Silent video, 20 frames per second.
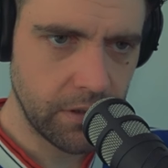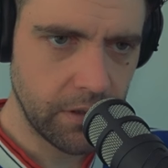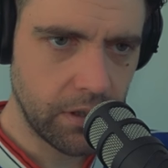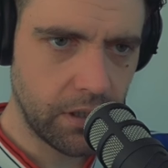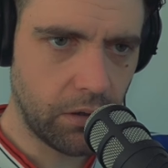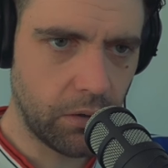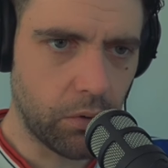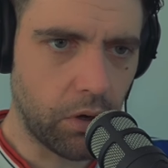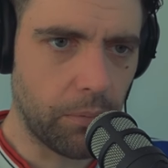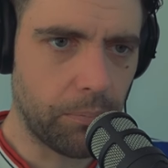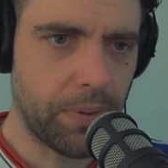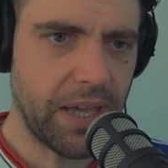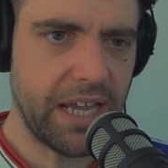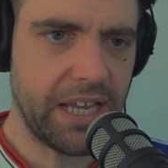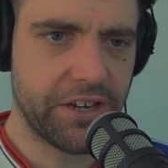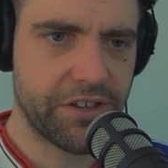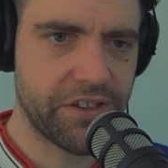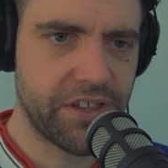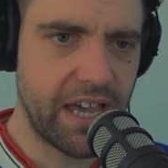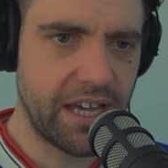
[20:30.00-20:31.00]
All got
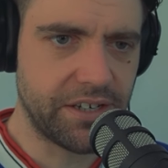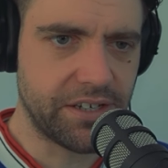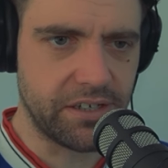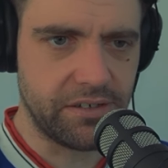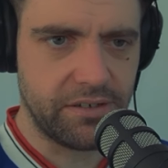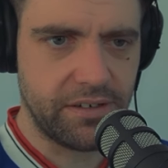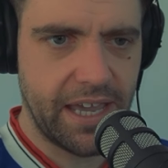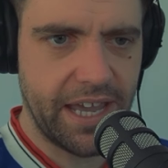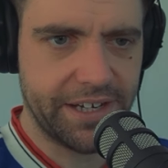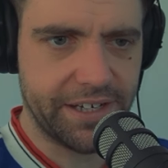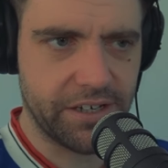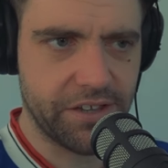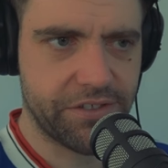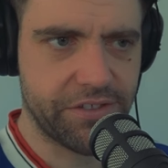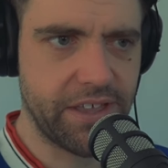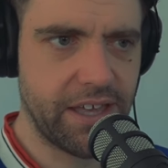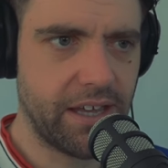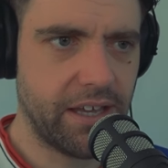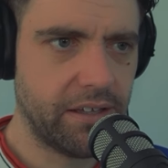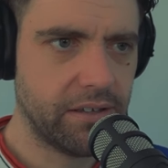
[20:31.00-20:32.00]
penis head and headless
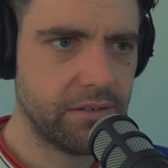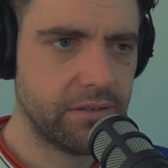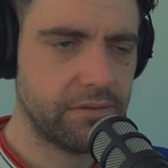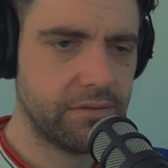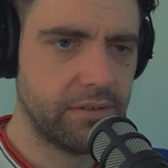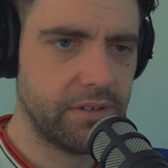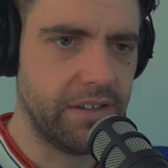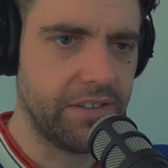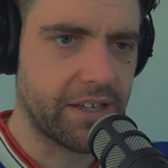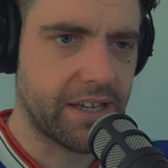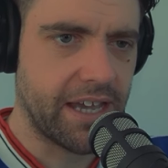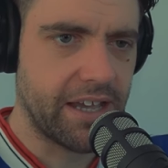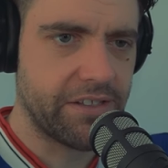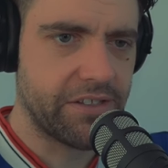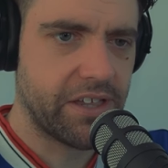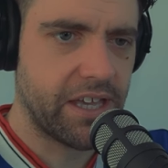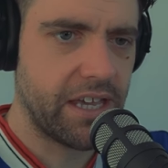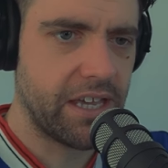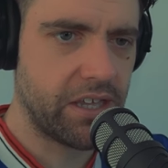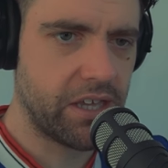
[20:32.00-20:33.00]
there in the
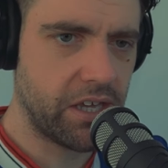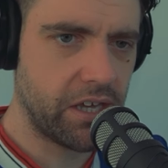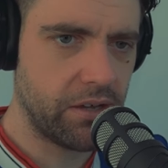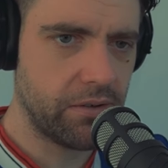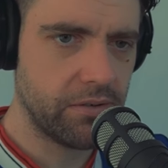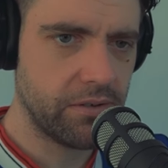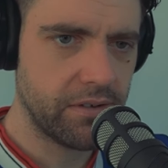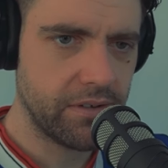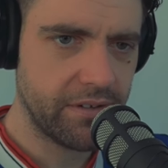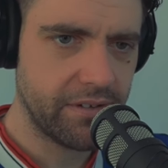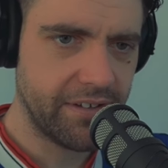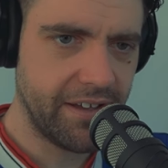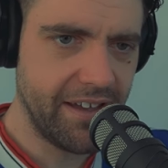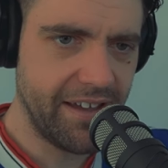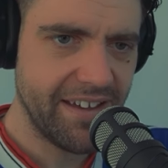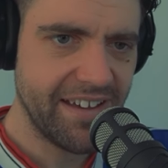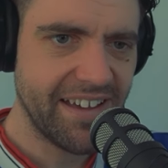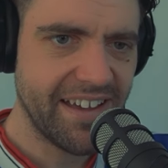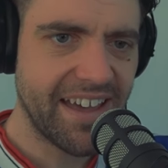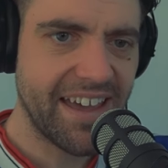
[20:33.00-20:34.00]
canteen queue.
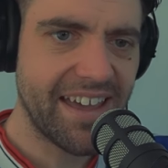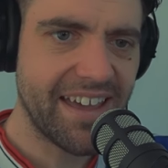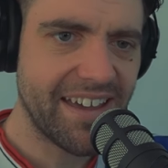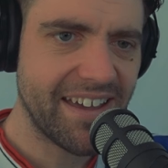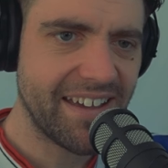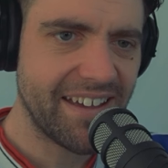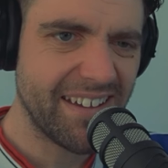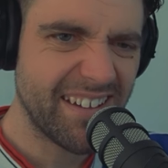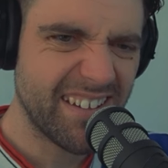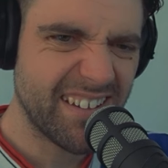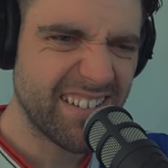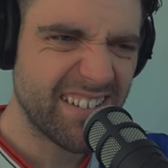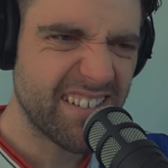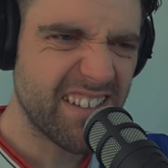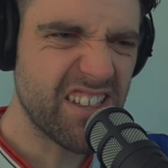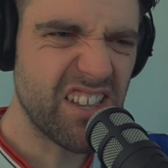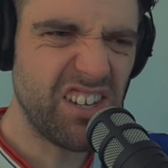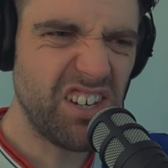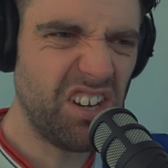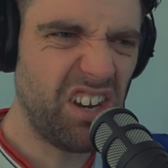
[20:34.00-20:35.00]

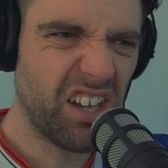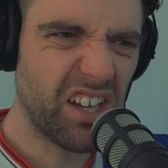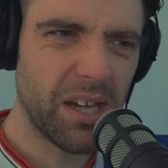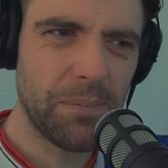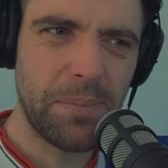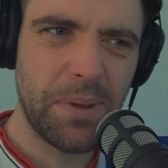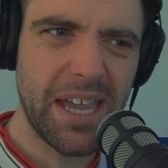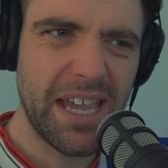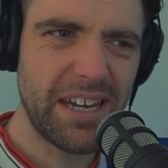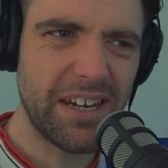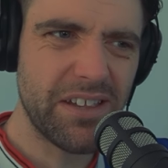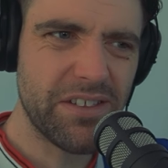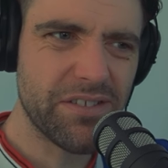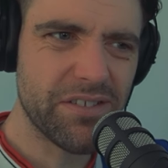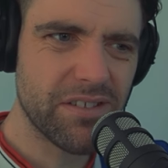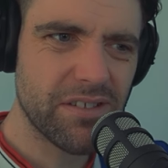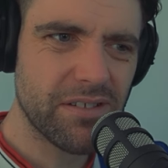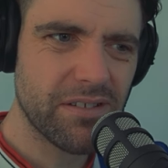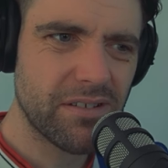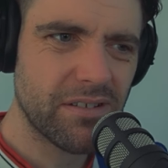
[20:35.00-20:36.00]
Does it look like a
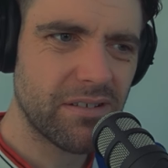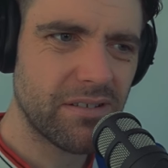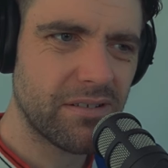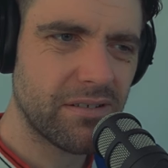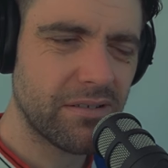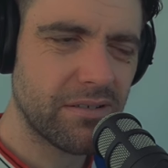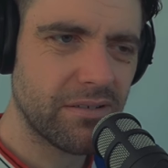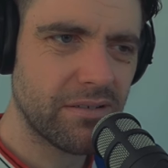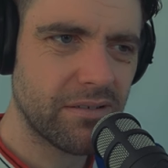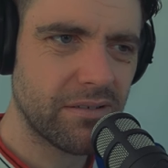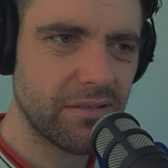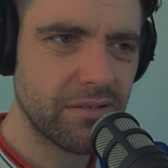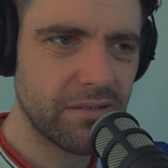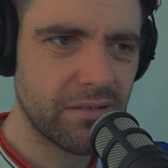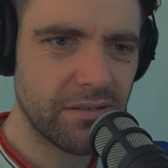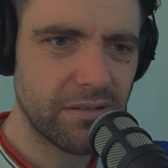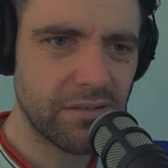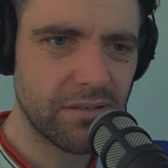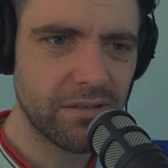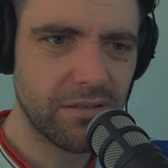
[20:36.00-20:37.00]
penis?
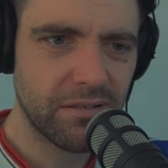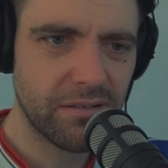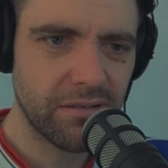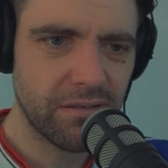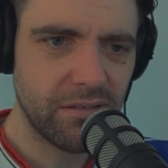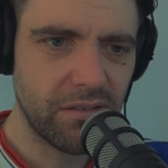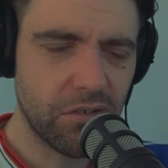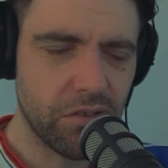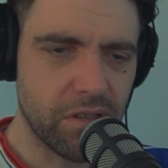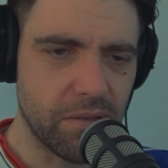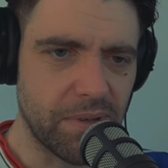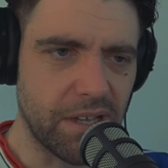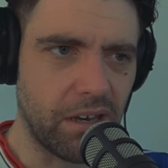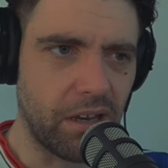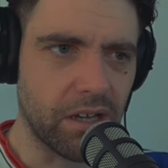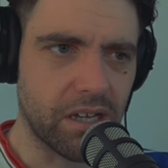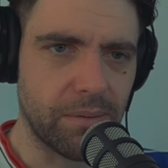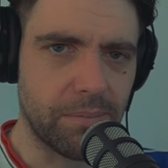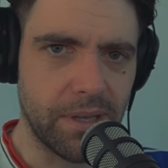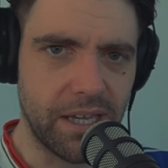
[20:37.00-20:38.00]
Looks a bit
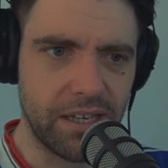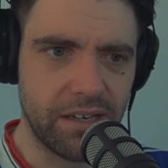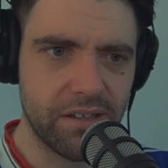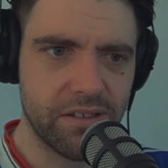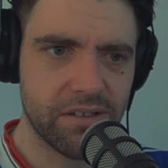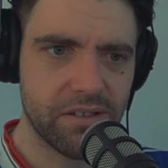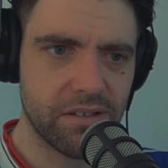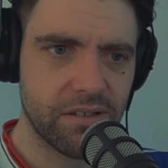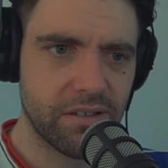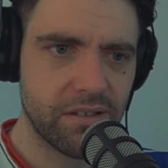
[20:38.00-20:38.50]
like a penis.